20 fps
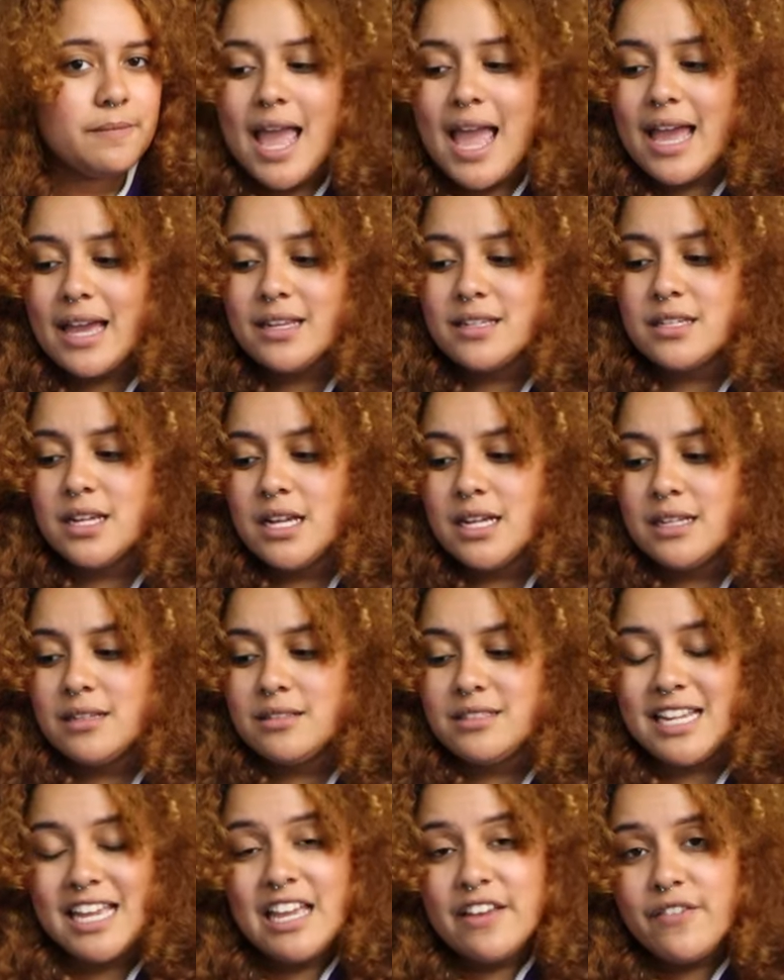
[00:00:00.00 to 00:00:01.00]
And
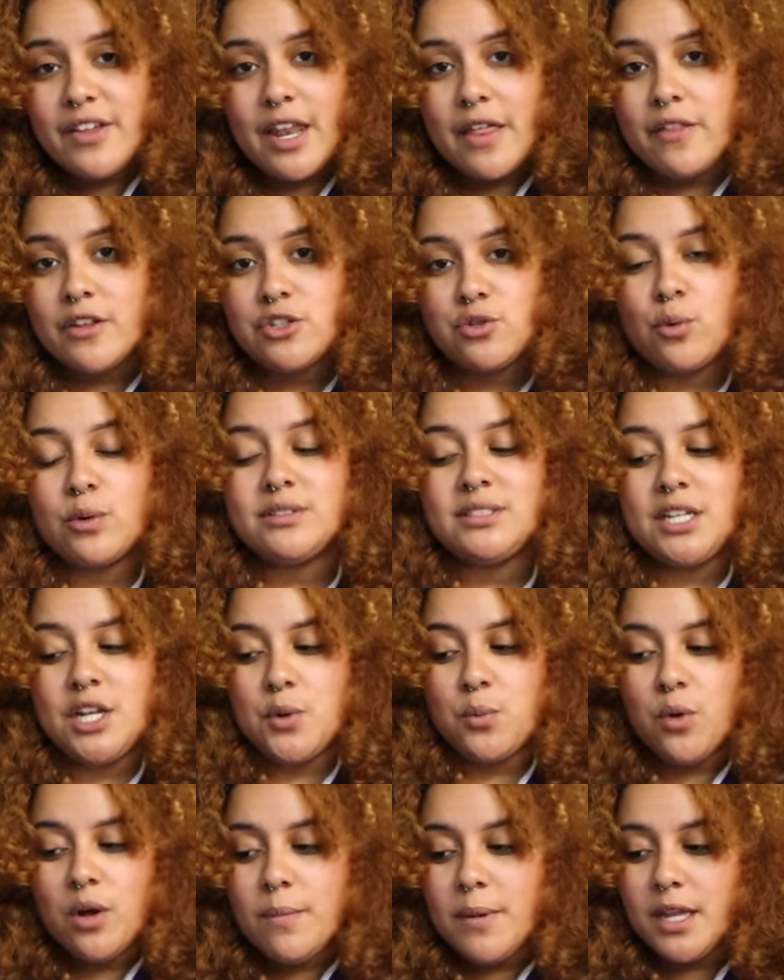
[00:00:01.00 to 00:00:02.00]
David and the
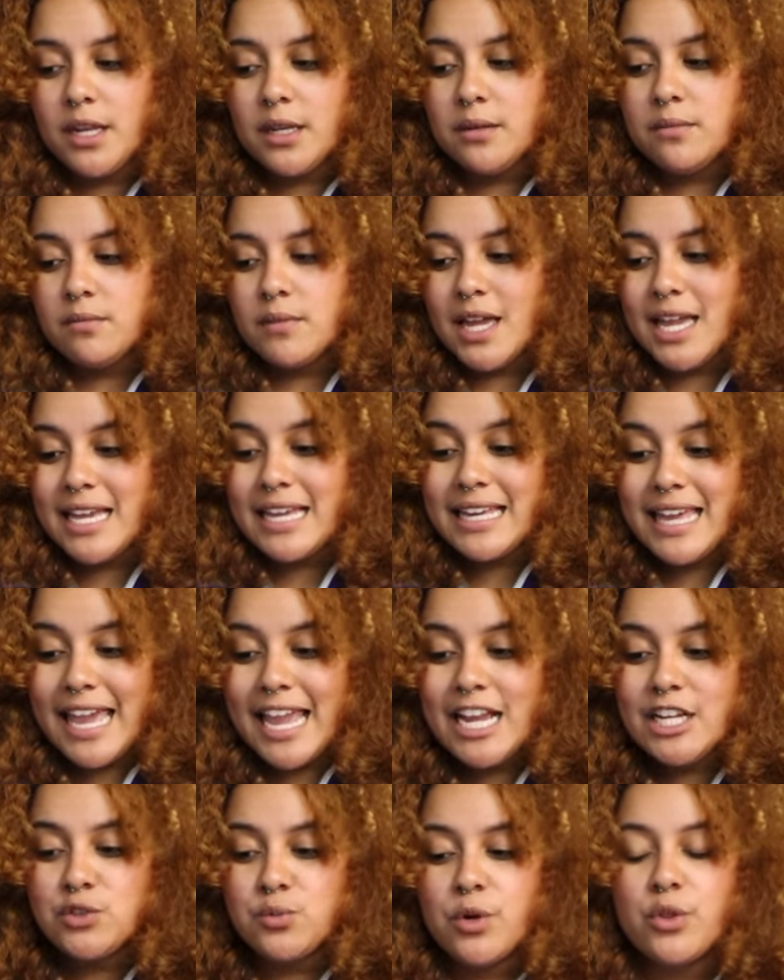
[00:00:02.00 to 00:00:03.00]
short-sighted woman
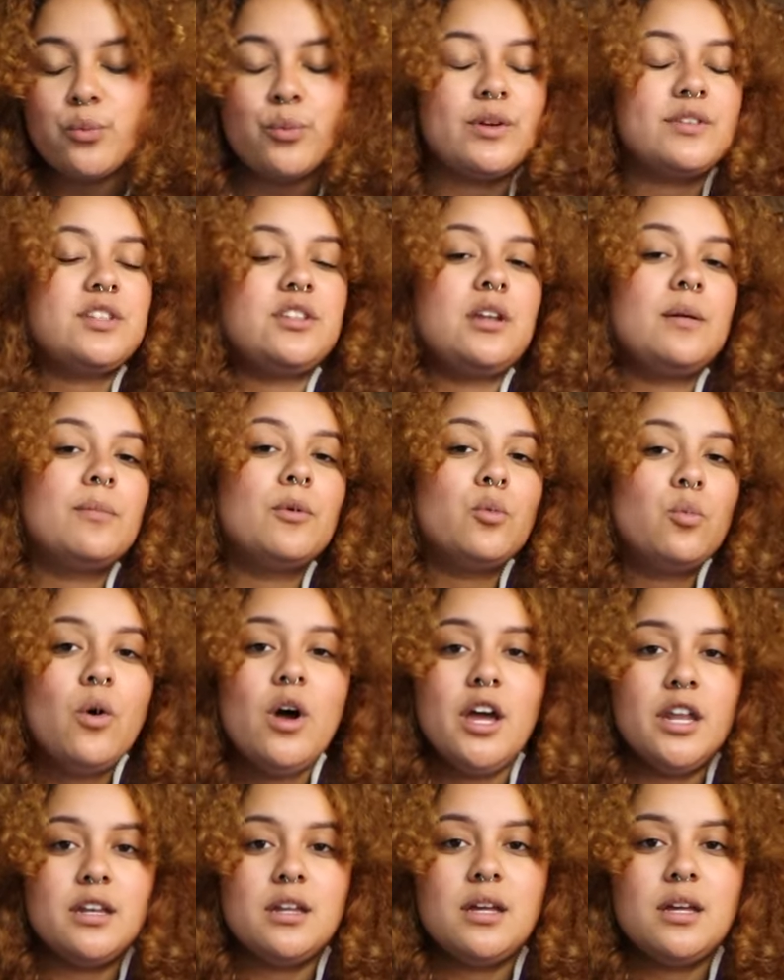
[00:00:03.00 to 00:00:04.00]
engage with reason number
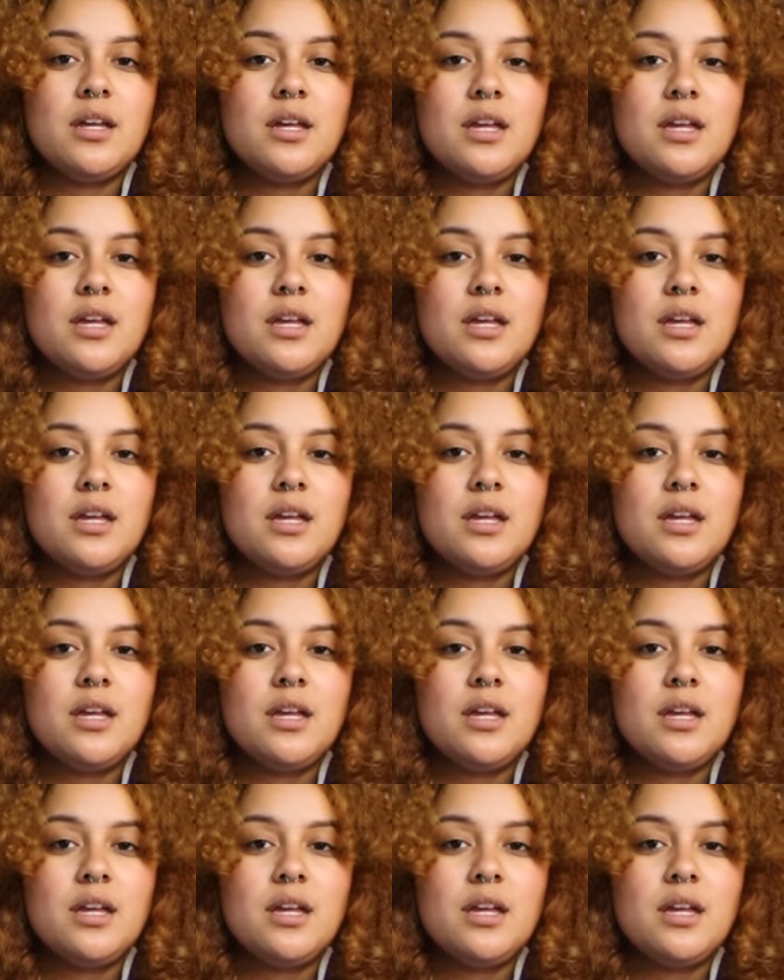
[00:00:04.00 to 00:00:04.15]
one.